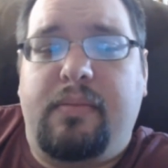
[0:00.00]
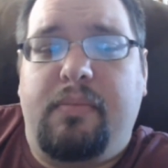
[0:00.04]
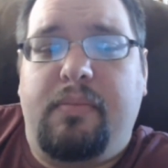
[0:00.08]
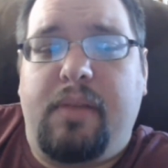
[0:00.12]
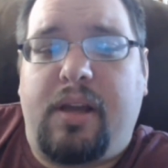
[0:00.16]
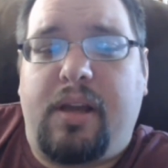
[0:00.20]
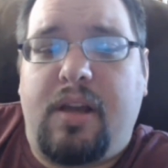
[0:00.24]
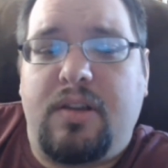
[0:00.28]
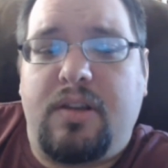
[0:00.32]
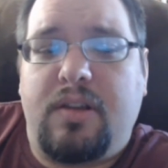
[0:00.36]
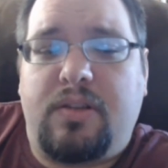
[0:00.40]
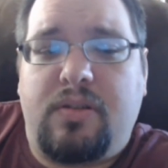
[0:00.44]

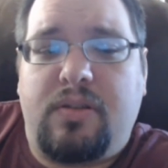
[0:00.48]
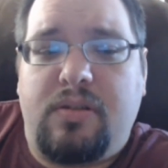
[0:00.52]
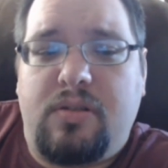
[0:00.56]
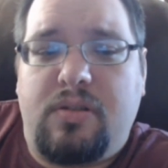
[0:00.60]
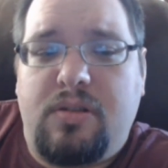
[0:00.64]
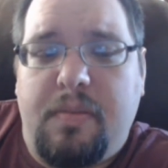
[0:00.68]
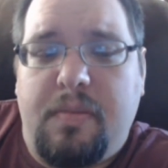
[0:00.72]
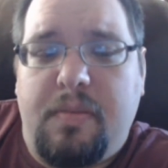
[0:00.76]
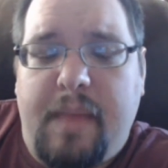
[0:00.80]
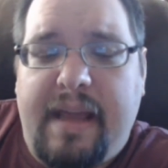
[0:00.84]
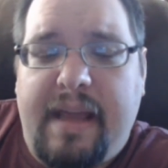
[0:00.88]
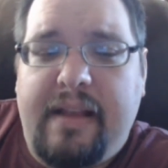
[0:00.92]
because
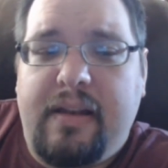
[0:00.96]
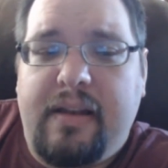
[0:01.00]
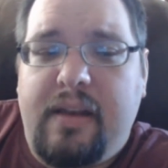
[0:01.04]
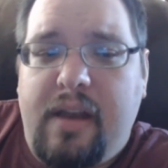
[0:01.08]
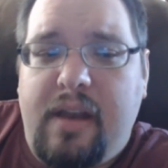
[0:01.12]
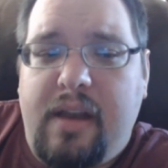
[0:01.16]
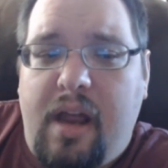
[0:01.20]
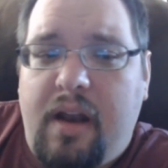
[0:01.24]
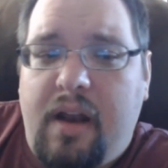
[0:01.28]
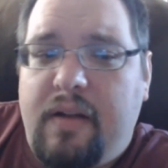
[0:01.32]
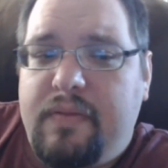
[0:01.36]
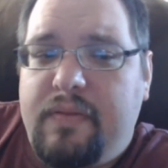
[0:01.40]
to me
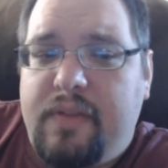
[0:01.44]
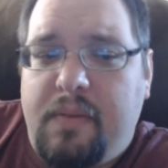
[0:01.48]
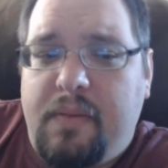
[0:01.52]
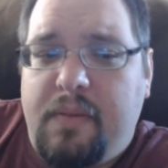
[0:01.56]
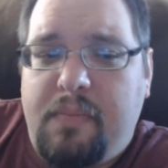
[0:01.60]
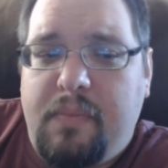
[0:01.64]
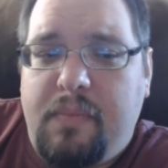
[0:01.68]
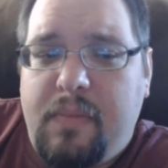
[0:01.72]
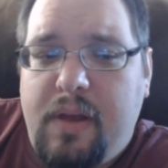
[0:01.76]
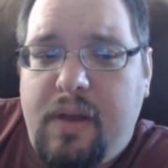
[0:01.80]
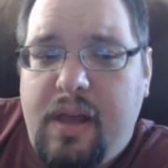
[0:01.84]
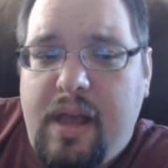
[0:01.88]
none of
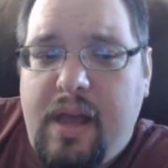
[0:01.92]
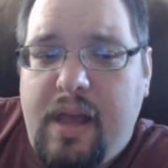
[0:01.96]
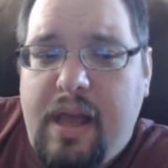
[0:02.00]
them